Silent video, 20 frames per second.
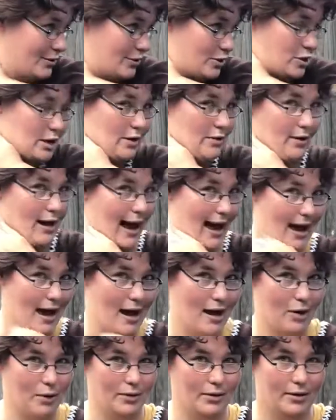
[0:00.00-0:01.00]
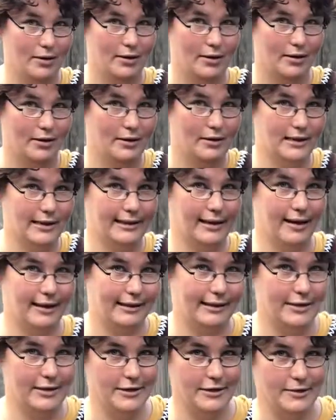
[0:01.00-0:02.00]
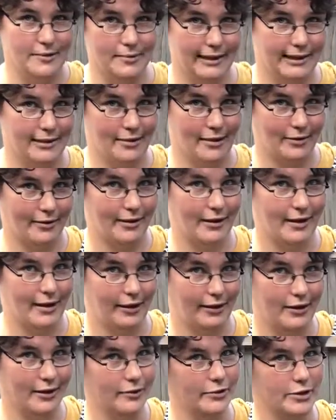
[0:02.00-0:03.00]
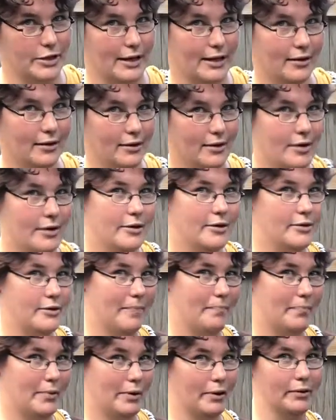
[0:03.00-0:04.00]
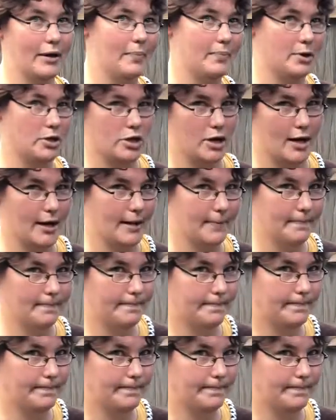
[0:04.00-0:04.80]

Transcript: to show how these guys used their kinetic energy to build up a shot.